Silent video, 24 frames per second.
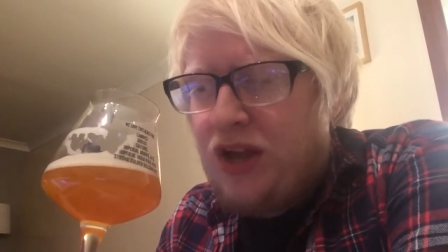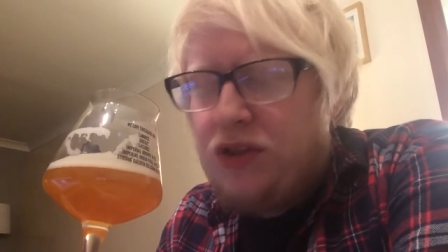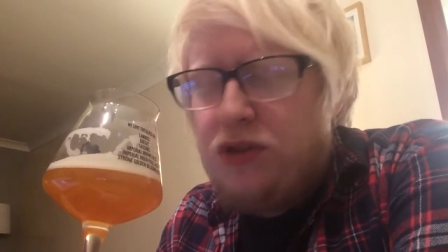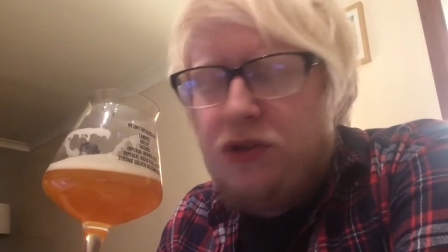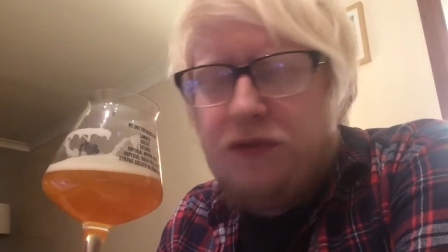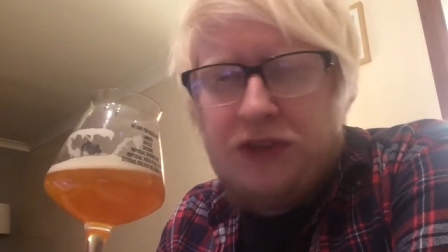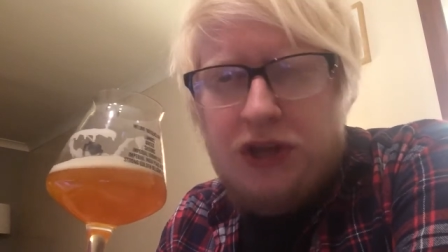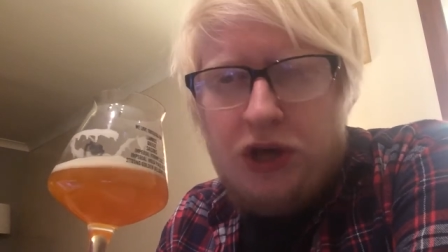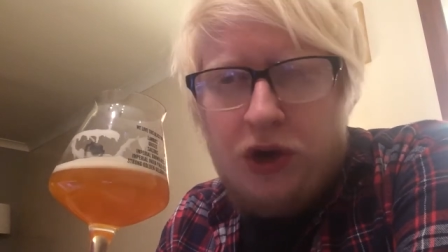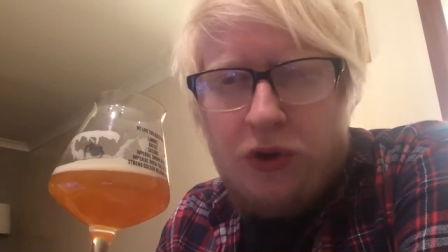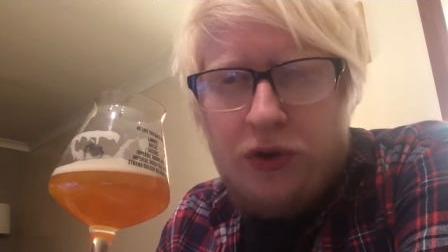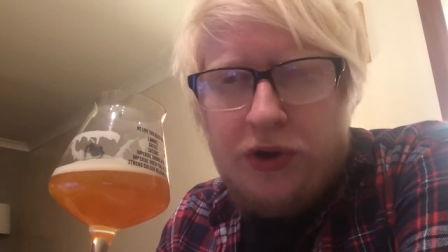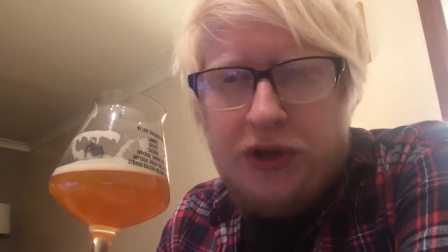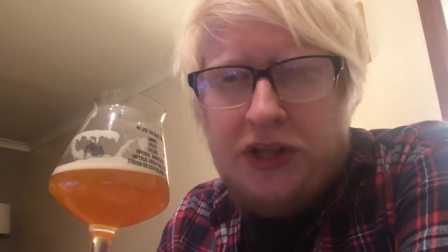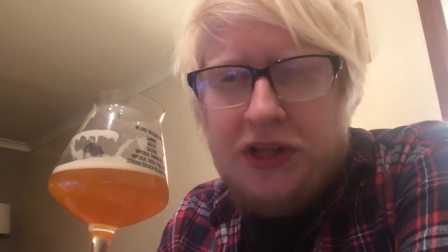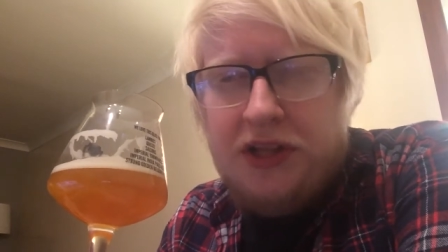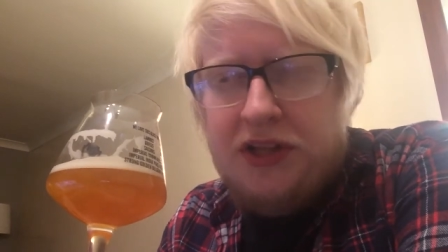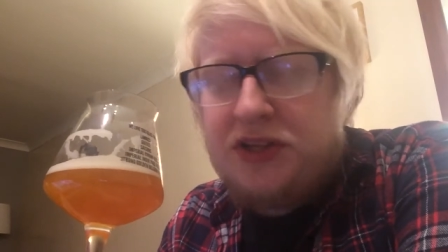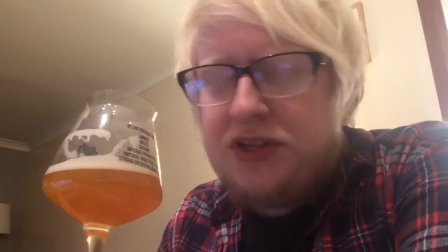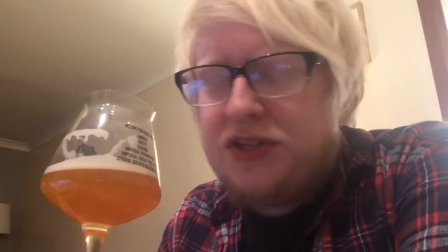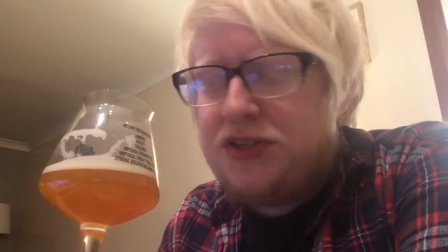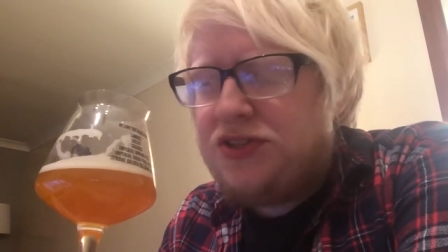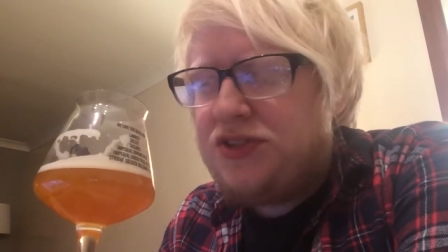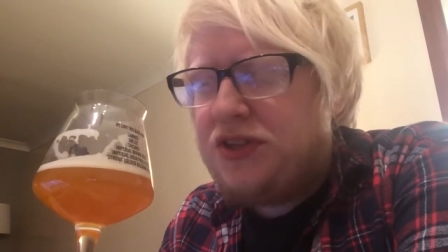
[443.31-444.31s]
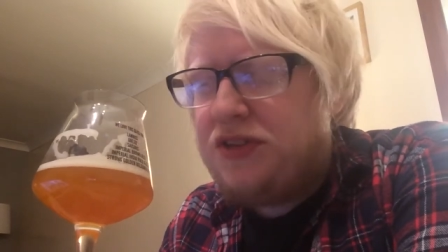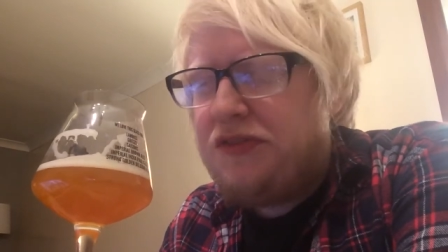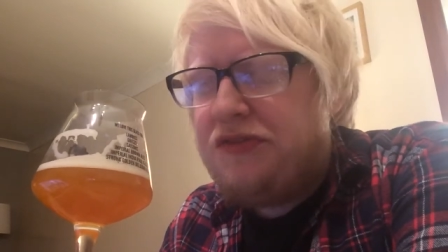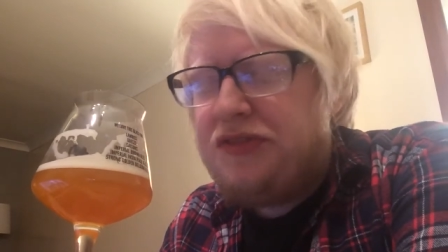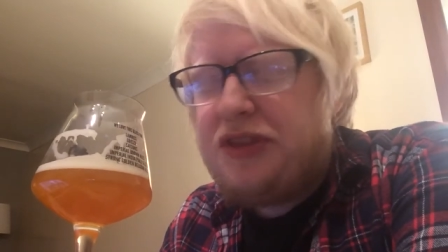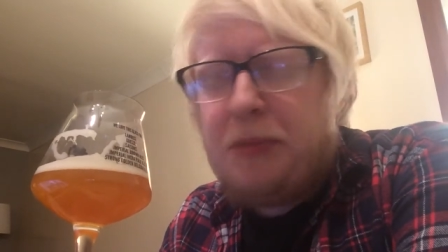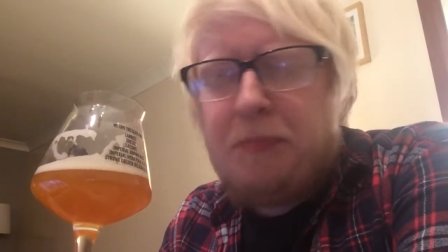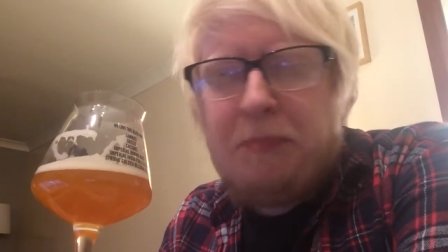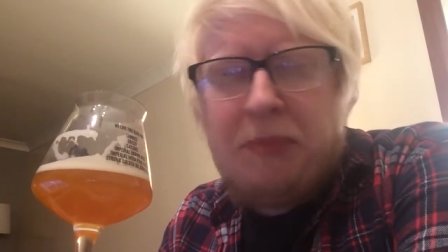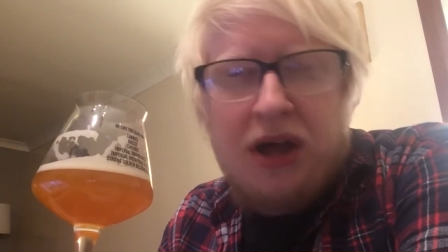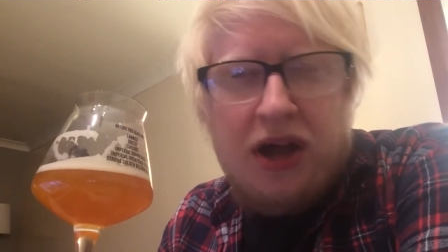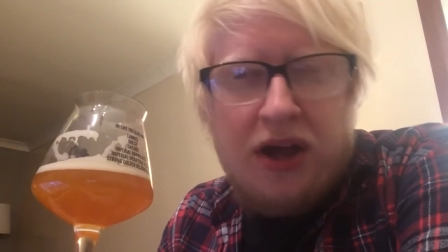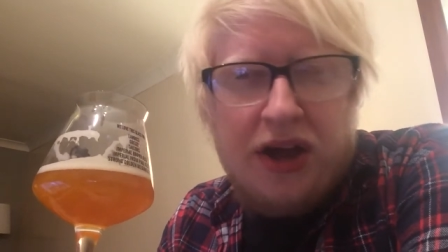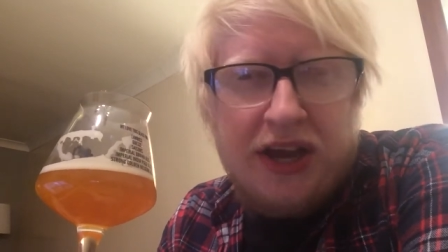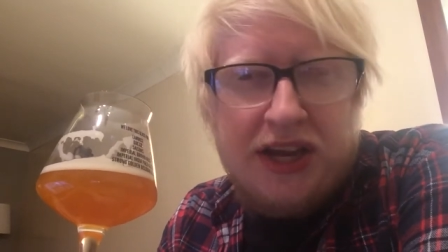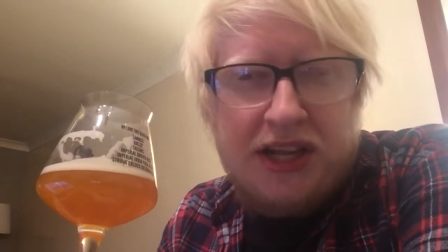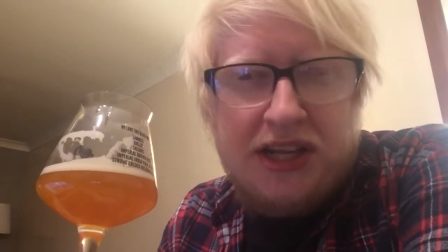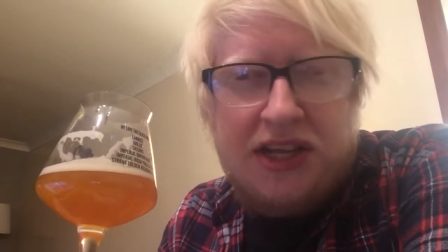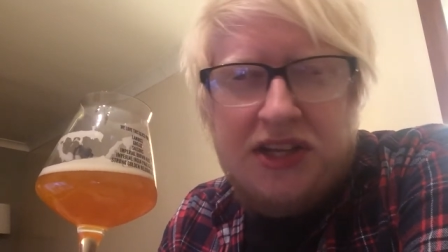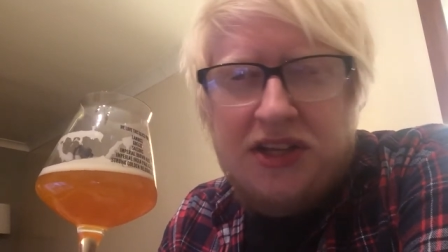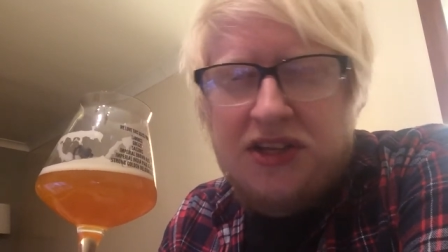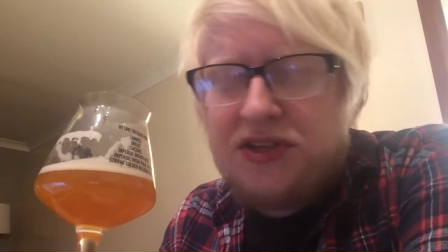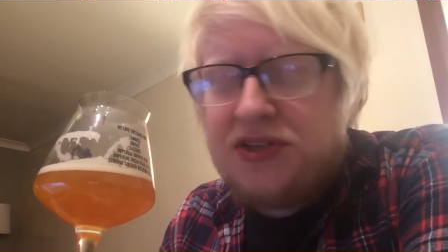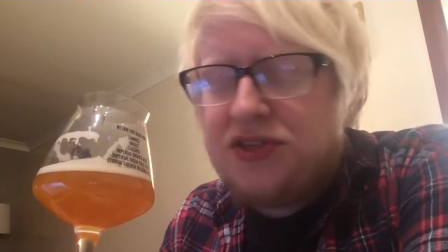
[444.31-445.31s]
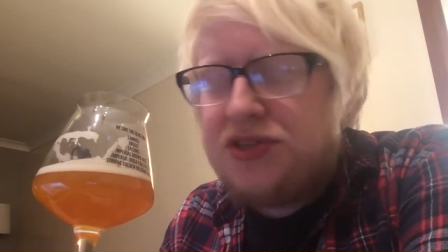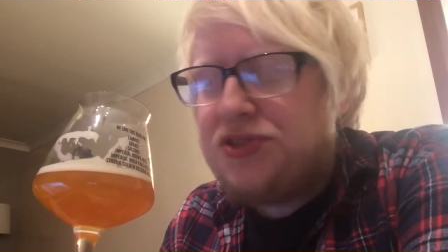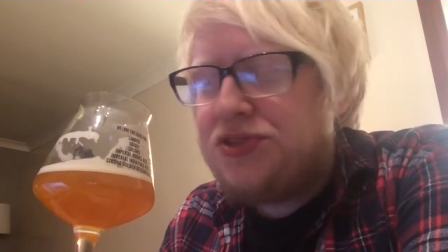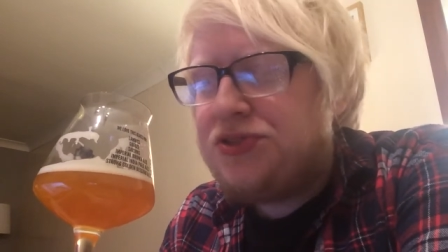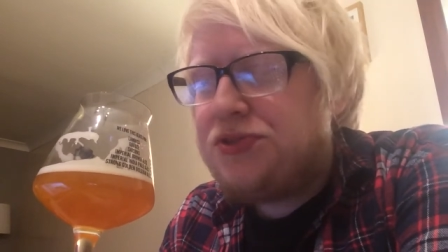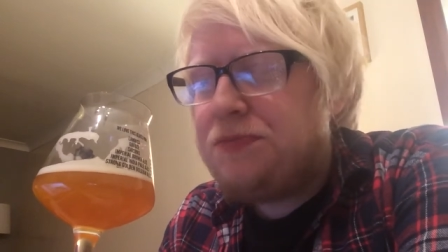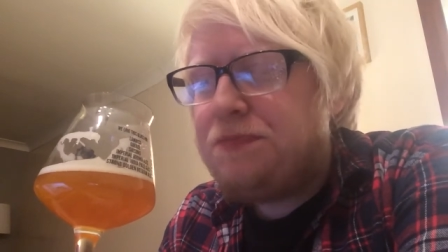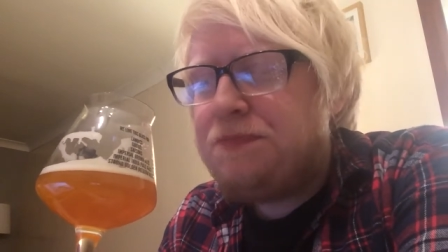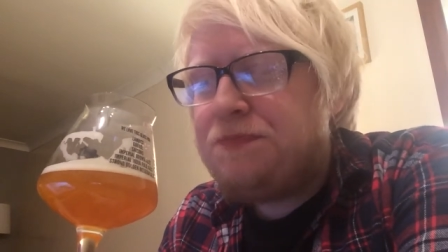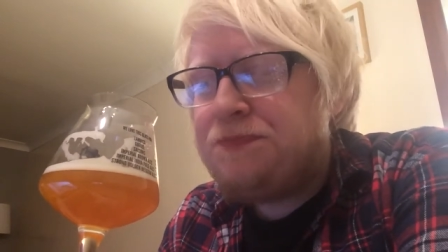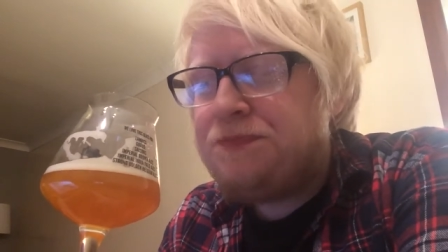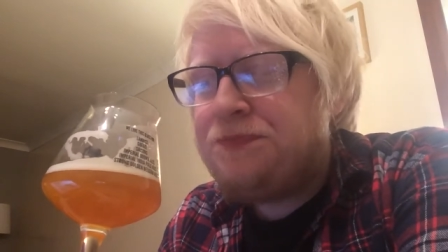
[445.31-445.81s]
I love the oiliness, I love the pininess.